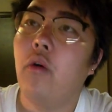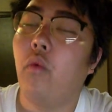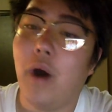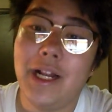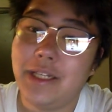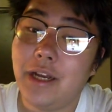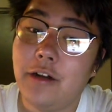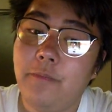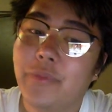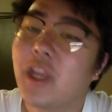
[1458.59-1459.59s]

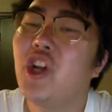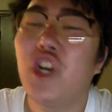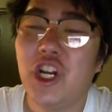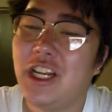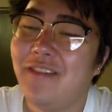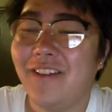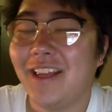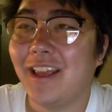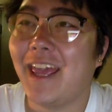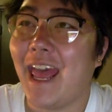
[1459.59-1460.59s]
Wanyang couldn't
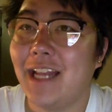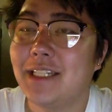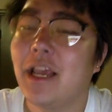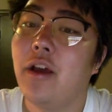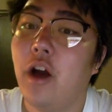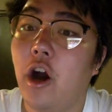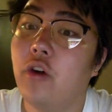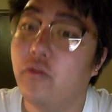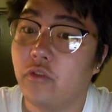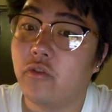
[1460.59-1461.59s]
even get
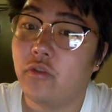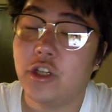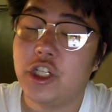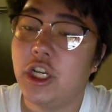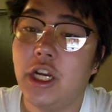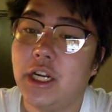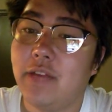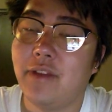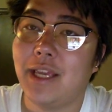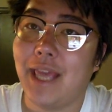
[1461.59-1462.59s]

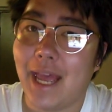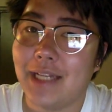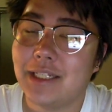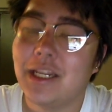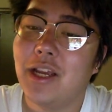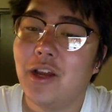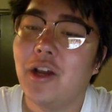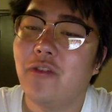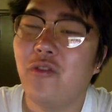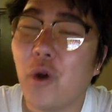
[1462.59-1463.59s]

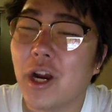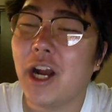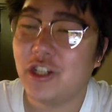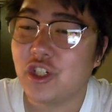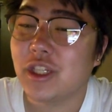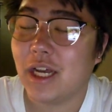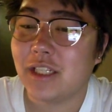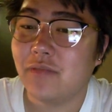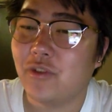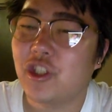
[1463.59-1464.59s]

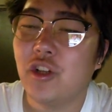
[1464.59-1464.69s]
400,000 votes.